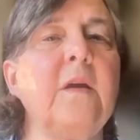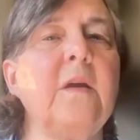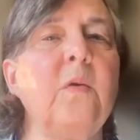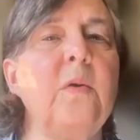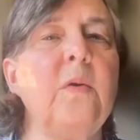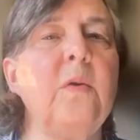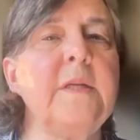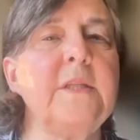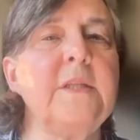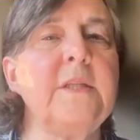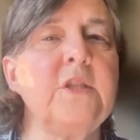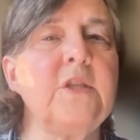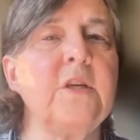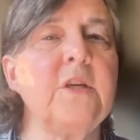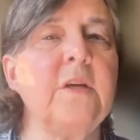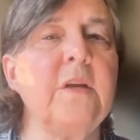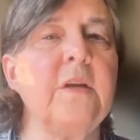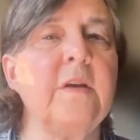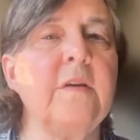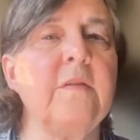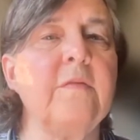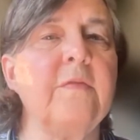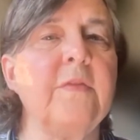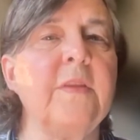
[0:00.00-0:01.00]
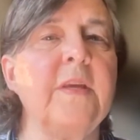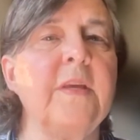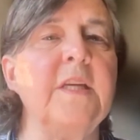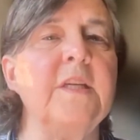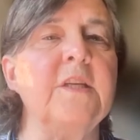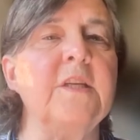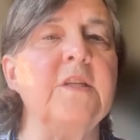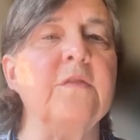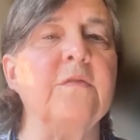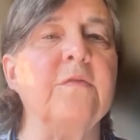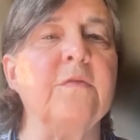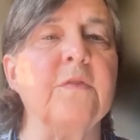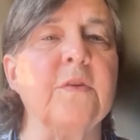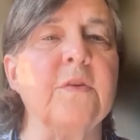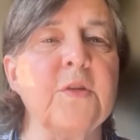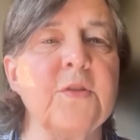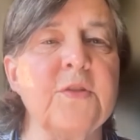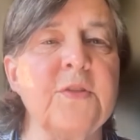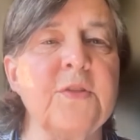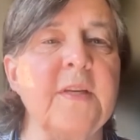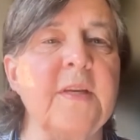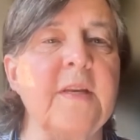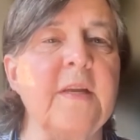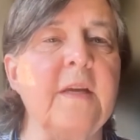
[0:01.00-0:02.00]
question of the
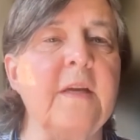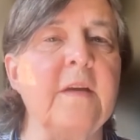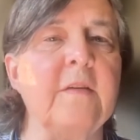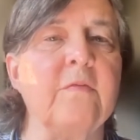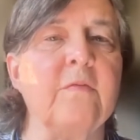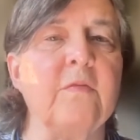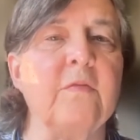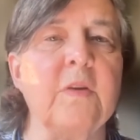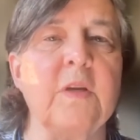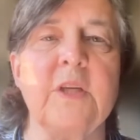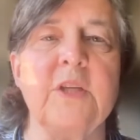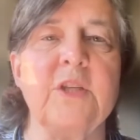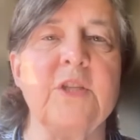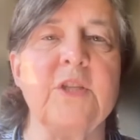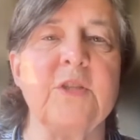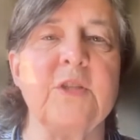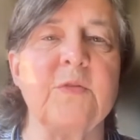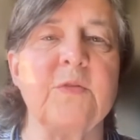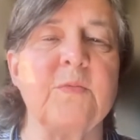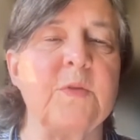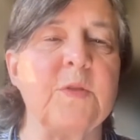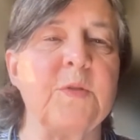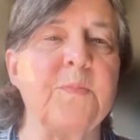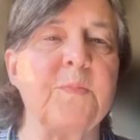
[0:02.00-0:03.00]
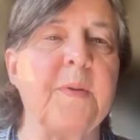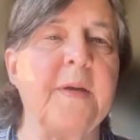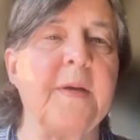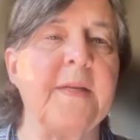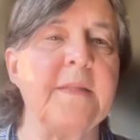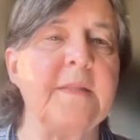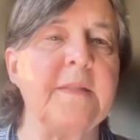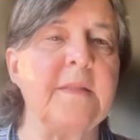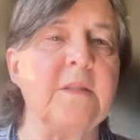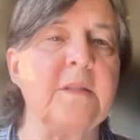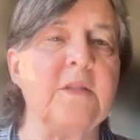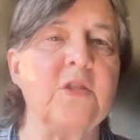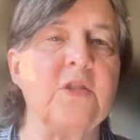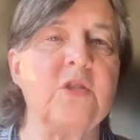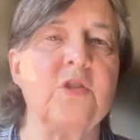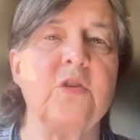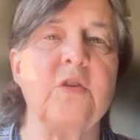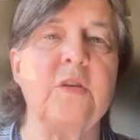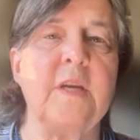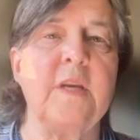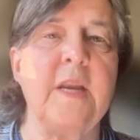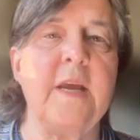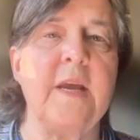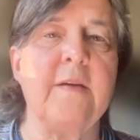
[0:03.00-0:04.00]
diversity of religious responses
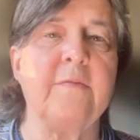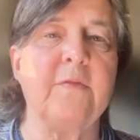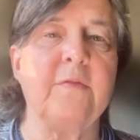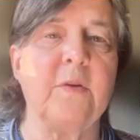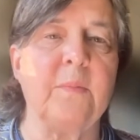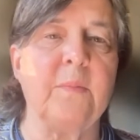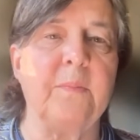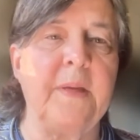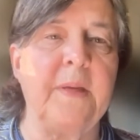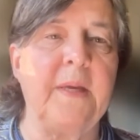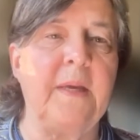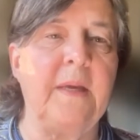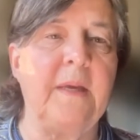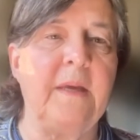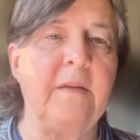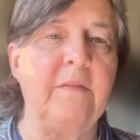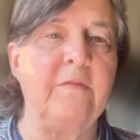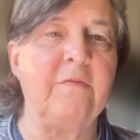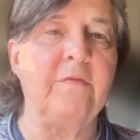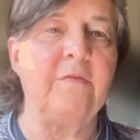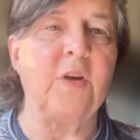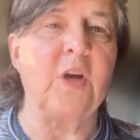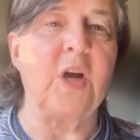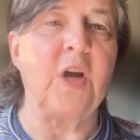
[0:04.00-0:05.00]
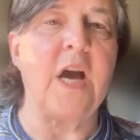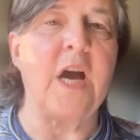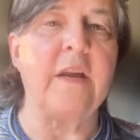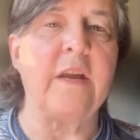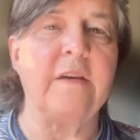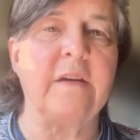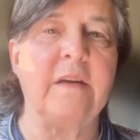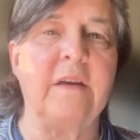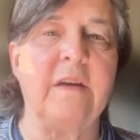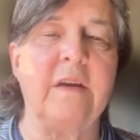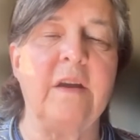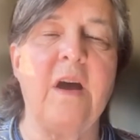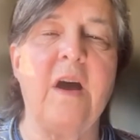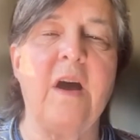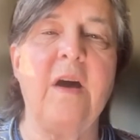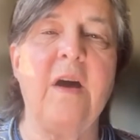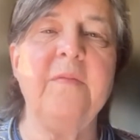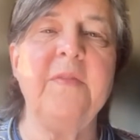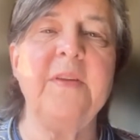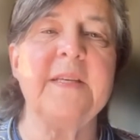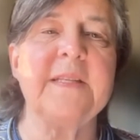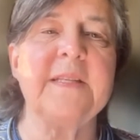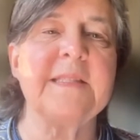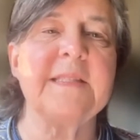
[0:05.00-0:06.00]
should never be forgotten.
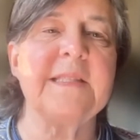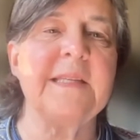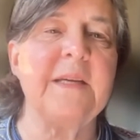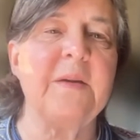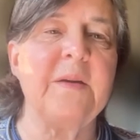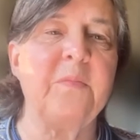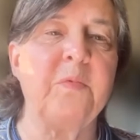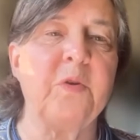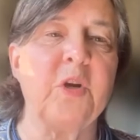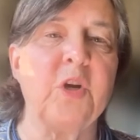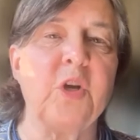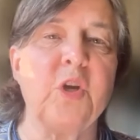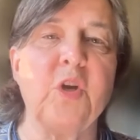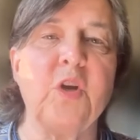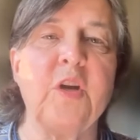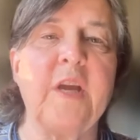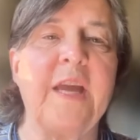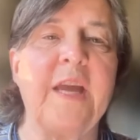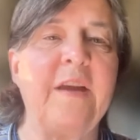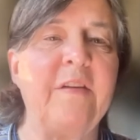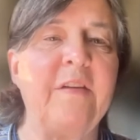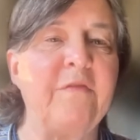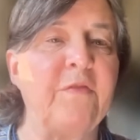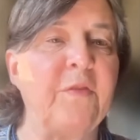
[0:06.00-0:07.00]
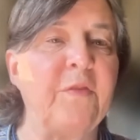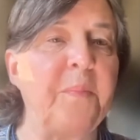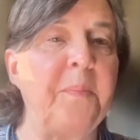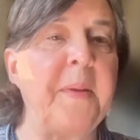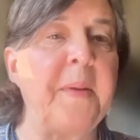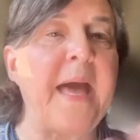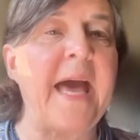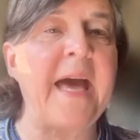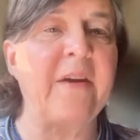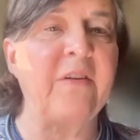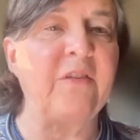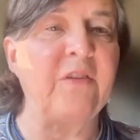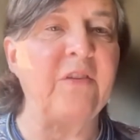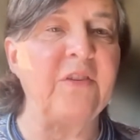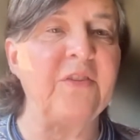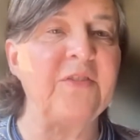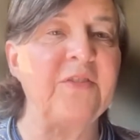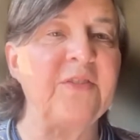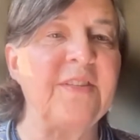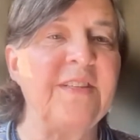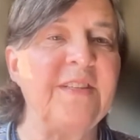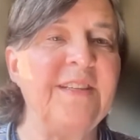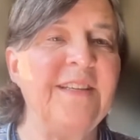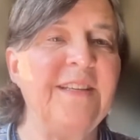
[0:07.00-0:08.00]
Obviously, we're looking for
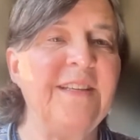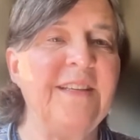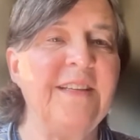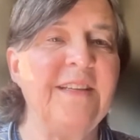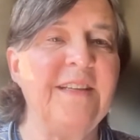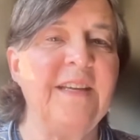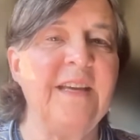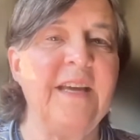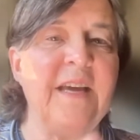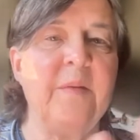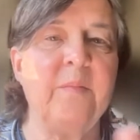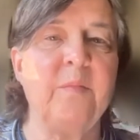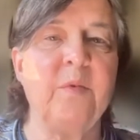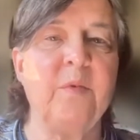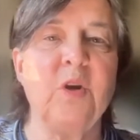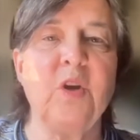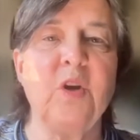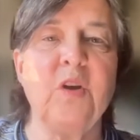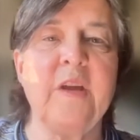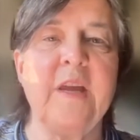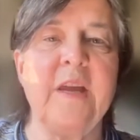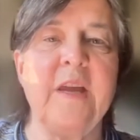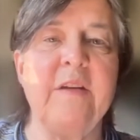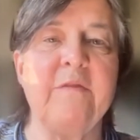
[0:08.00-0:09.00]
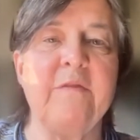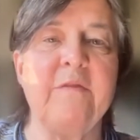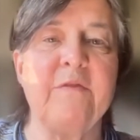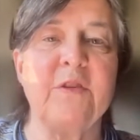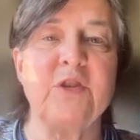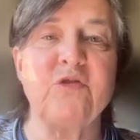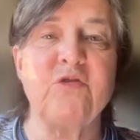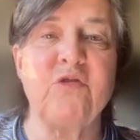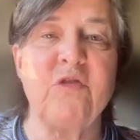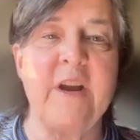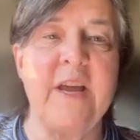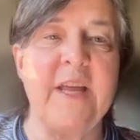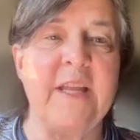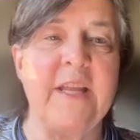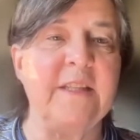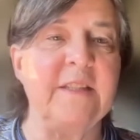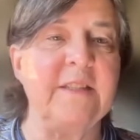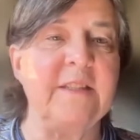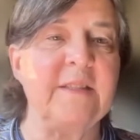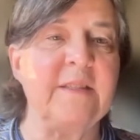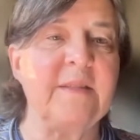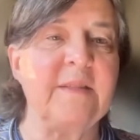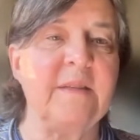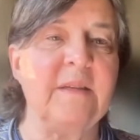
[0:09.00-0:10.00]
patterns and we're looking for
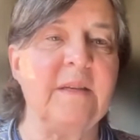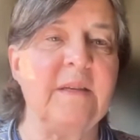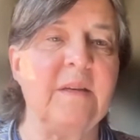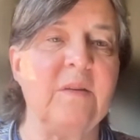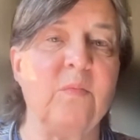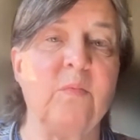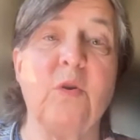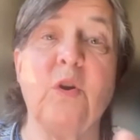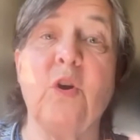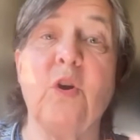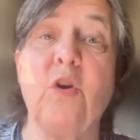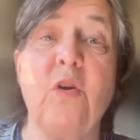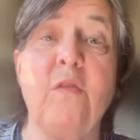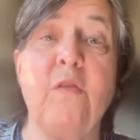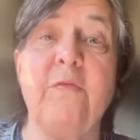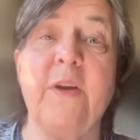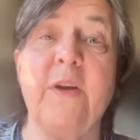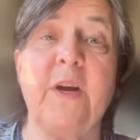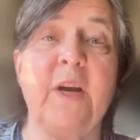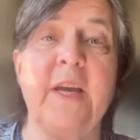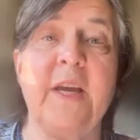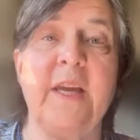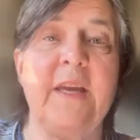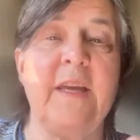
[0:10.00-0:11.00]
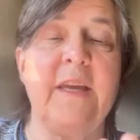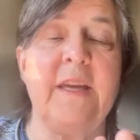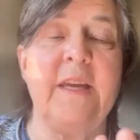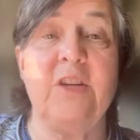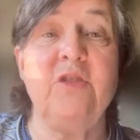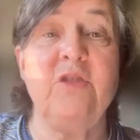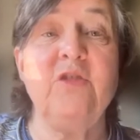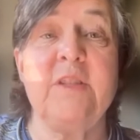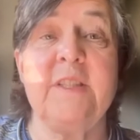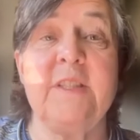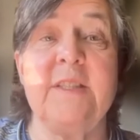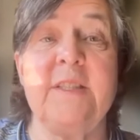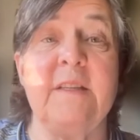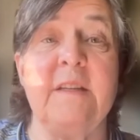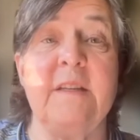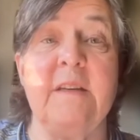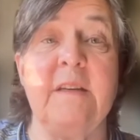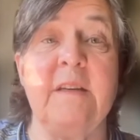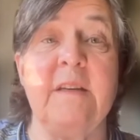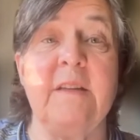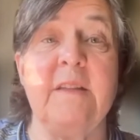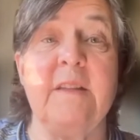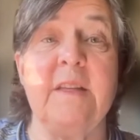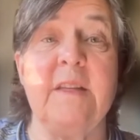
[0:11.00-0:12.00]
trends. We're all very interested
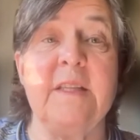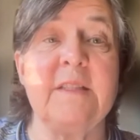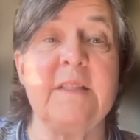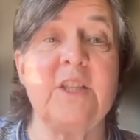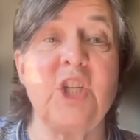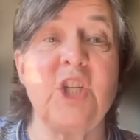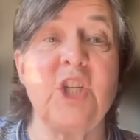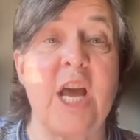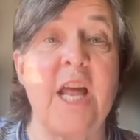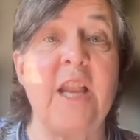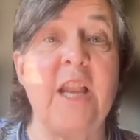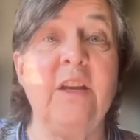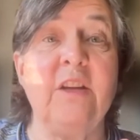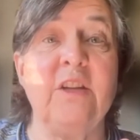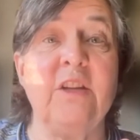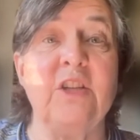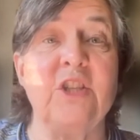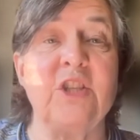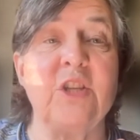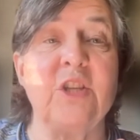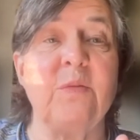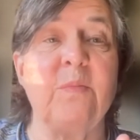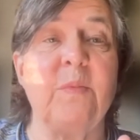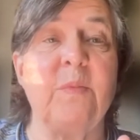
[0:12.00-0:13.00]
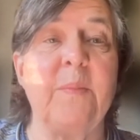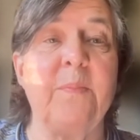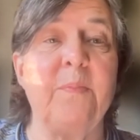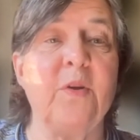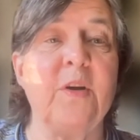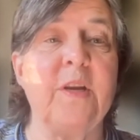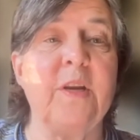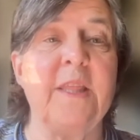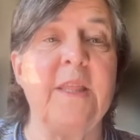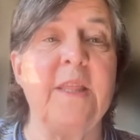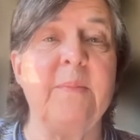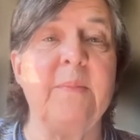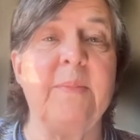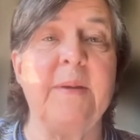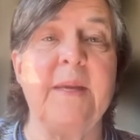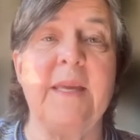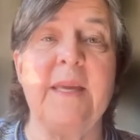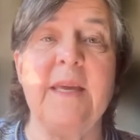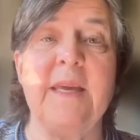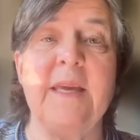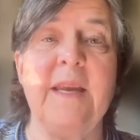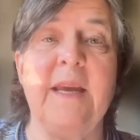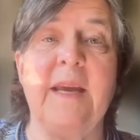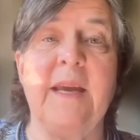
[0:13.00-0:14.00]
in this challenge that we put in the
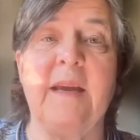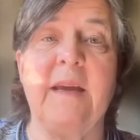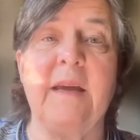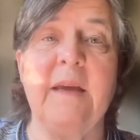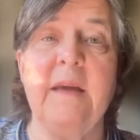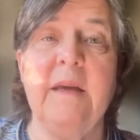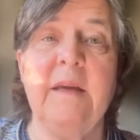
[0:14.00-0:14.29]
beginning.